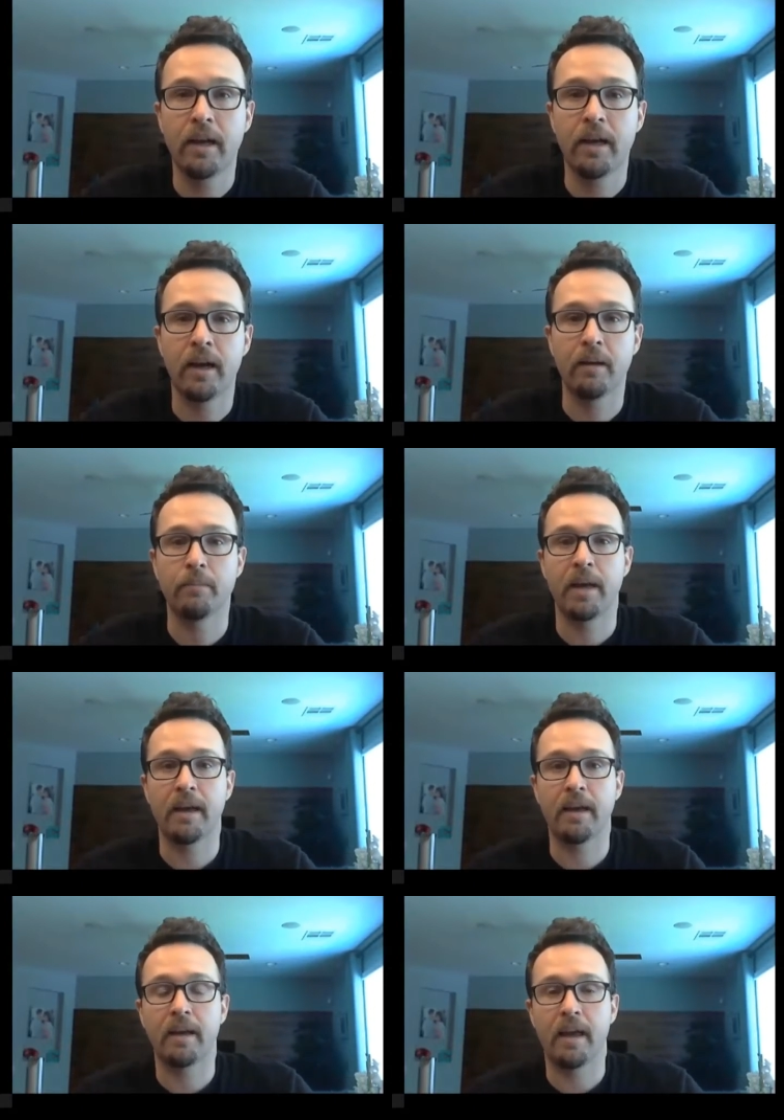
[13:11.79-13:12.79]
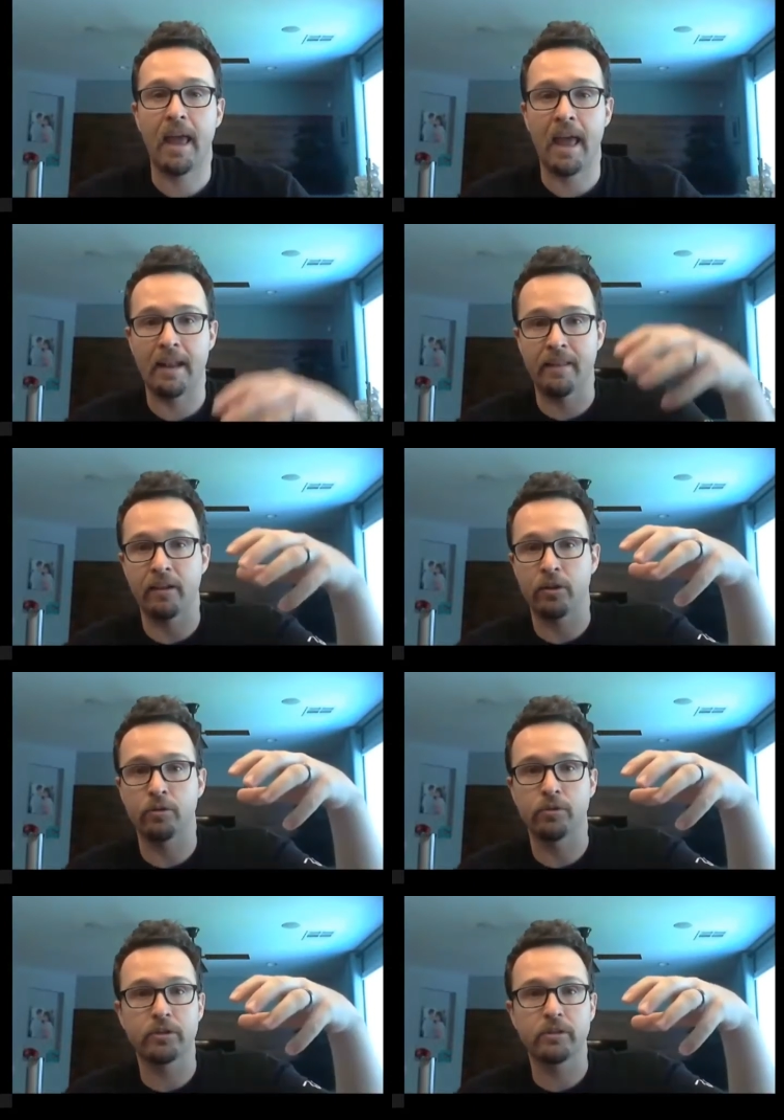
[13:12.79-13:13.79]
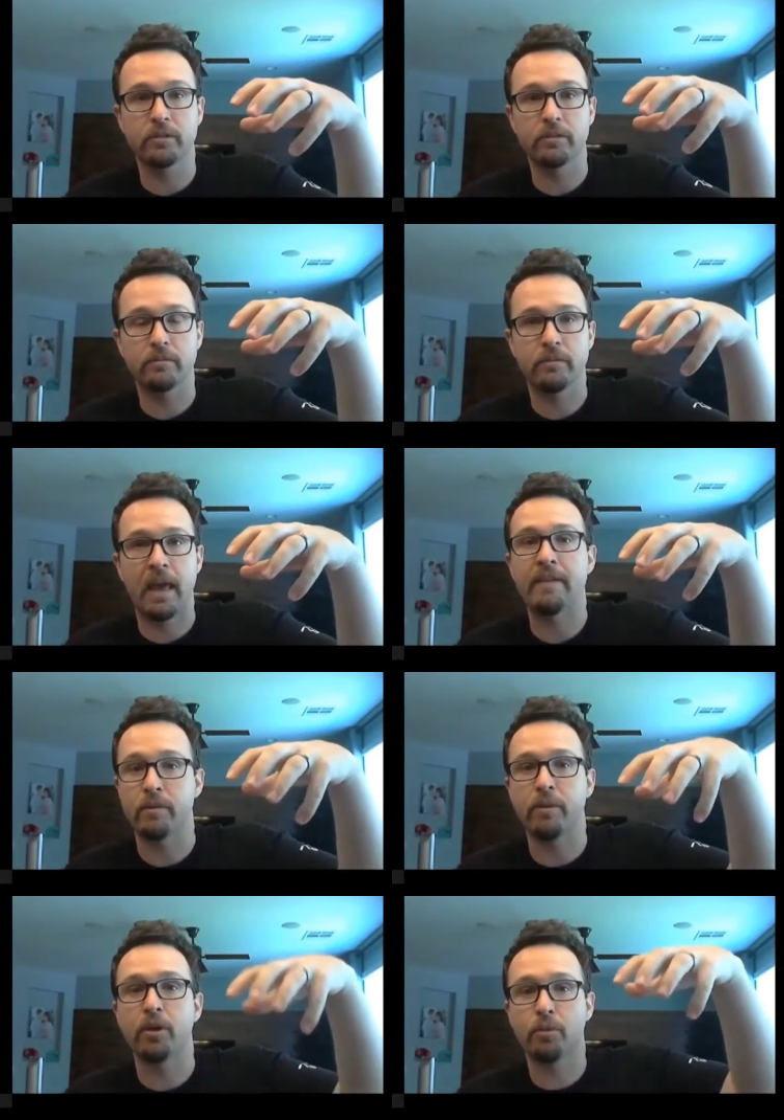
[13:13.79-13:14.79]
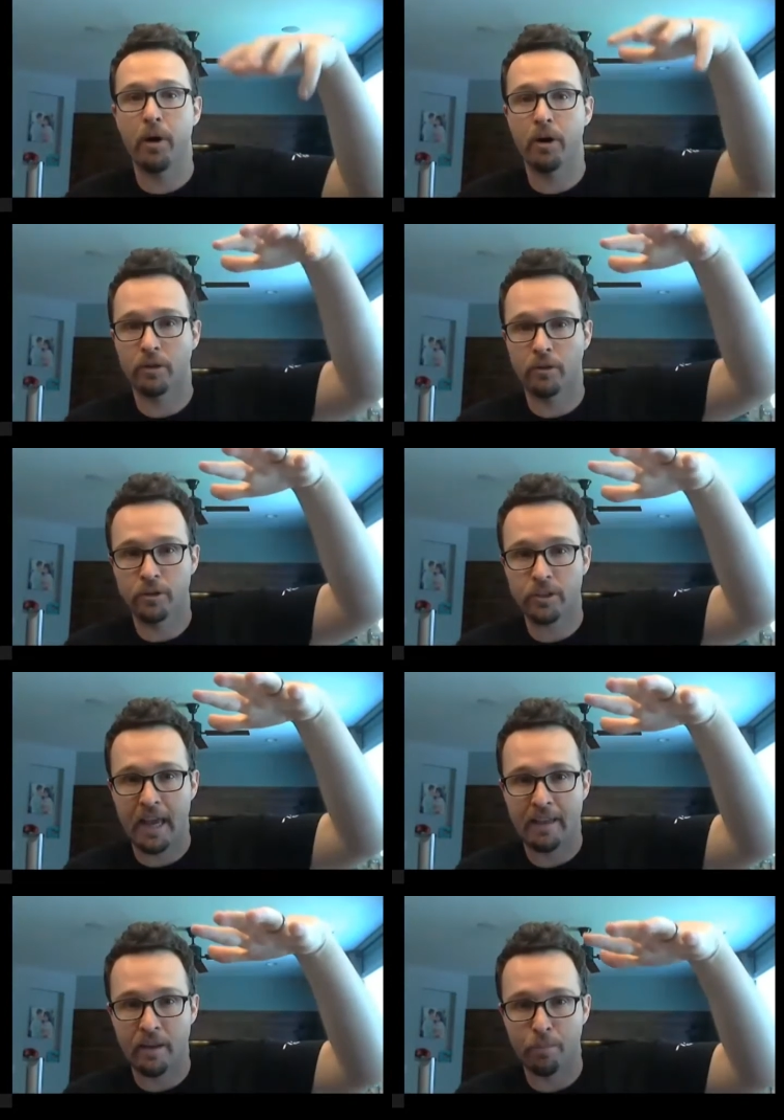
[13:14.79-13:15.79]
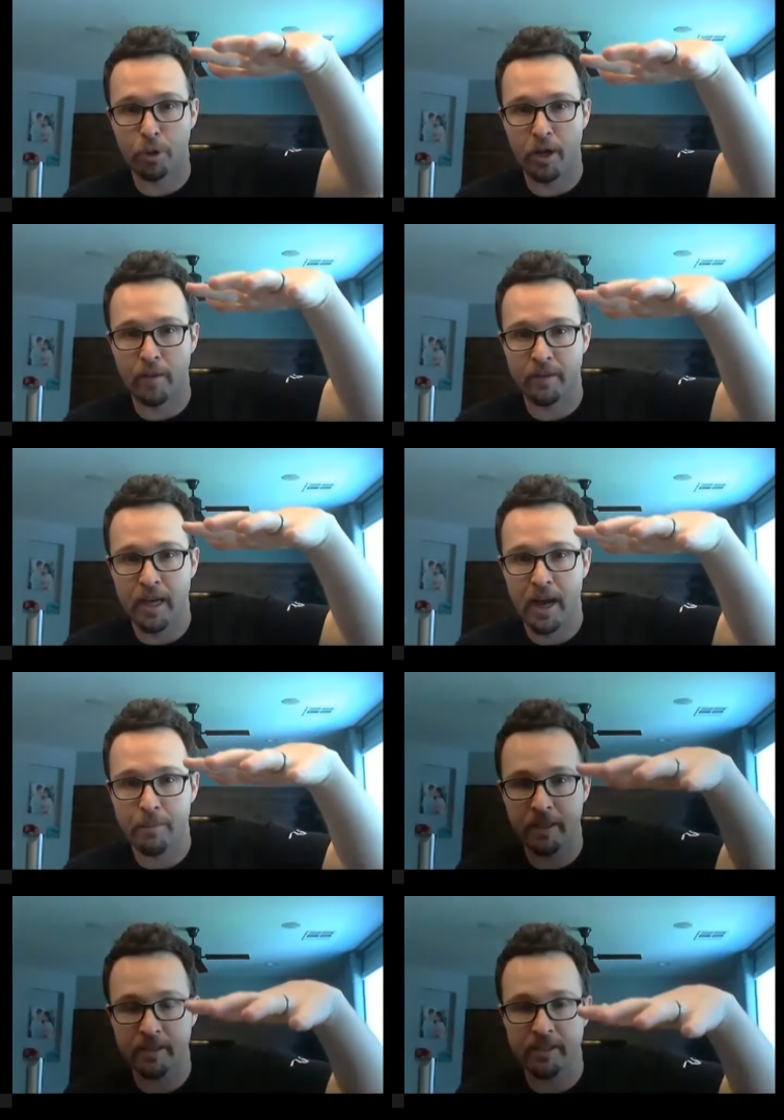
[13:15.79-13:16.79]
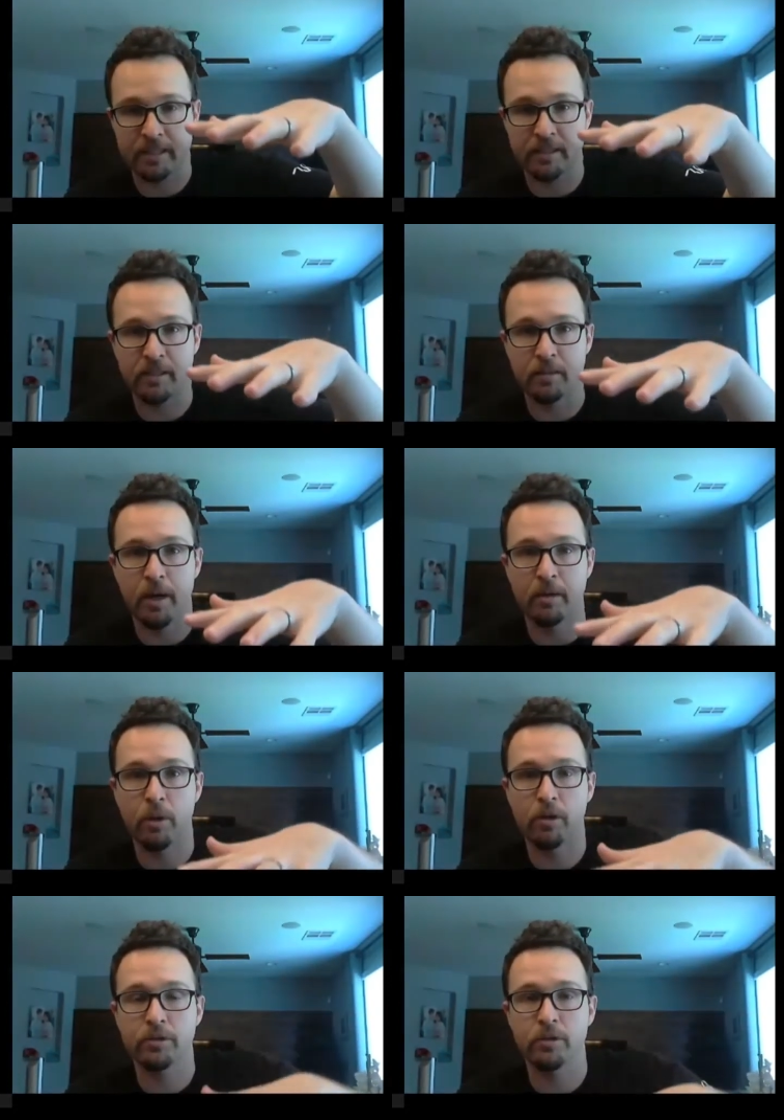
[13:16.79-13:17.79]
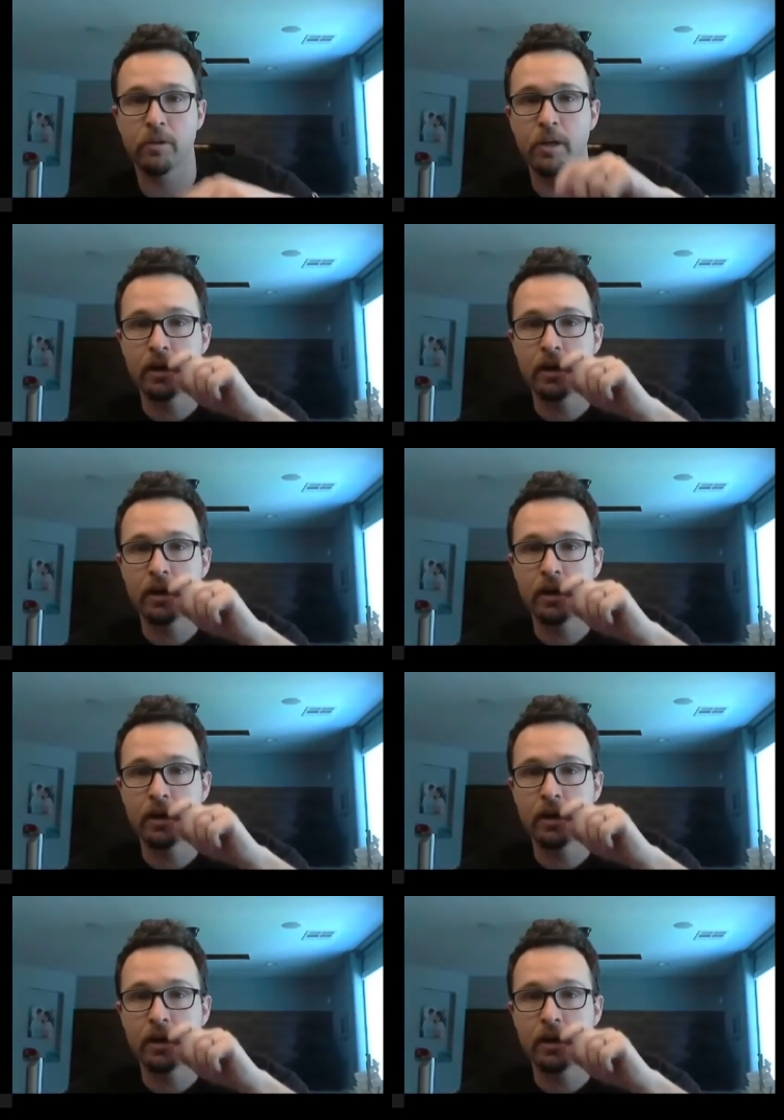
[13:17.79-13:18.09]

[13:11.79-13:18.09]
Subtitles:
and they'll use heavy milk particles and they'll put it on the top and it sinks to the bottom also.